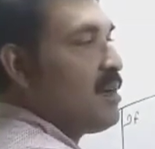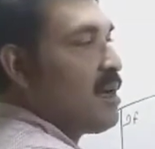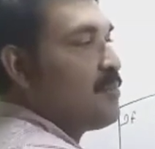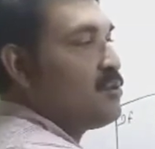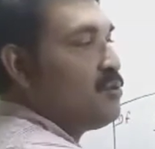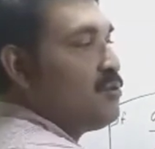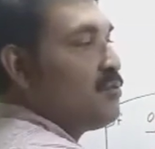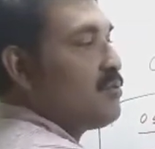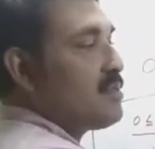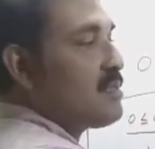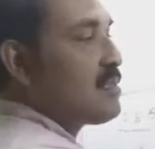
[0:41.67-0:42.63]
up to
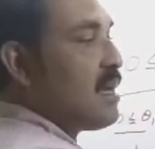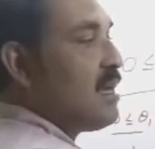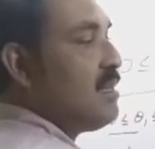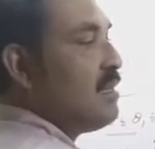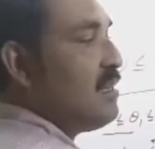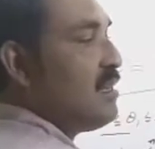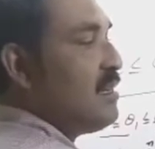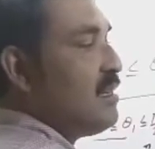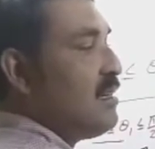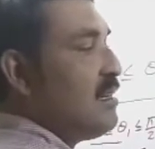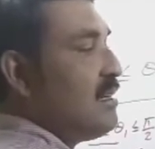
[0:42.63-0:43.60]
sin
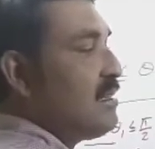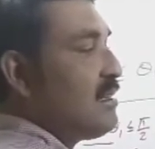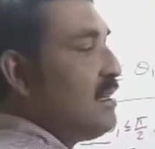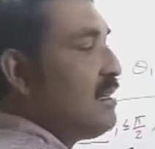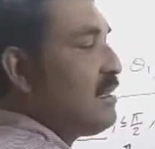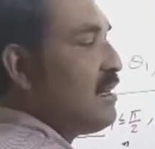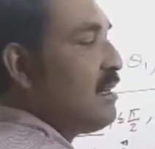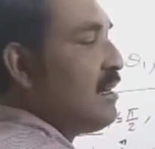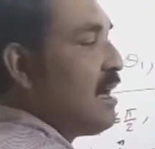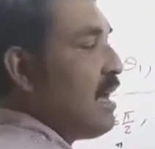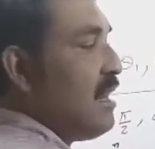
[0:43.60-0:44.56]

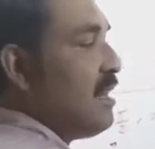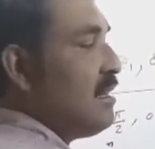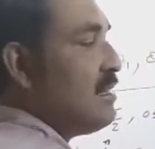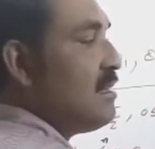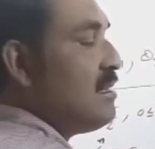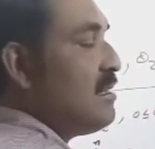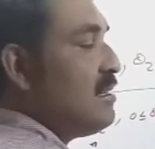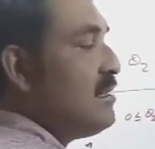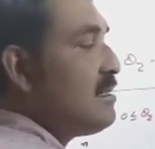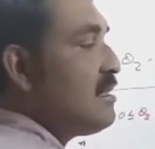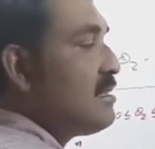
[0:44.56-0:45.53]
theta n.
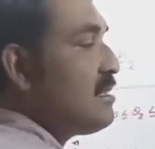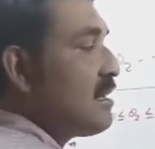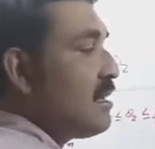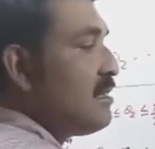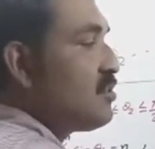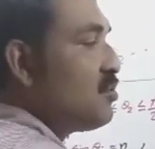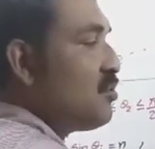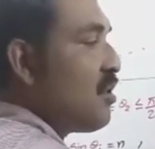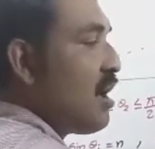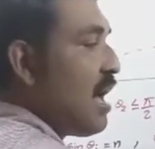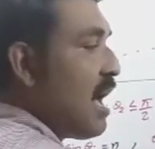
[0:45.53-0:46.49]
This is equal to
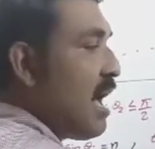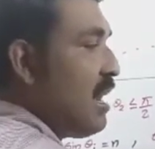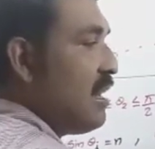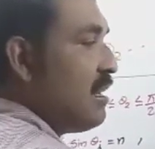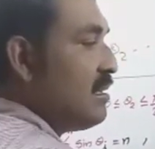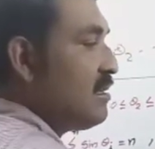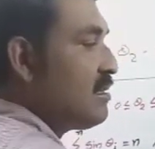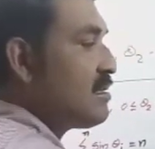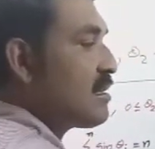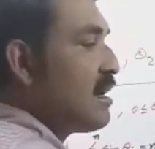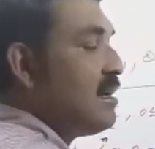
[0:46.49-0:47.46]
n. This
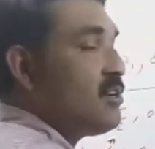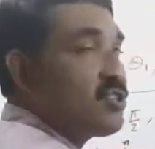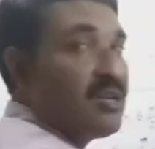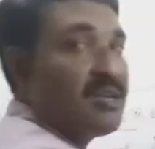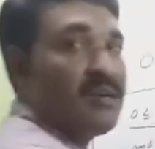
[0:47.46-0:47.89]
is a condition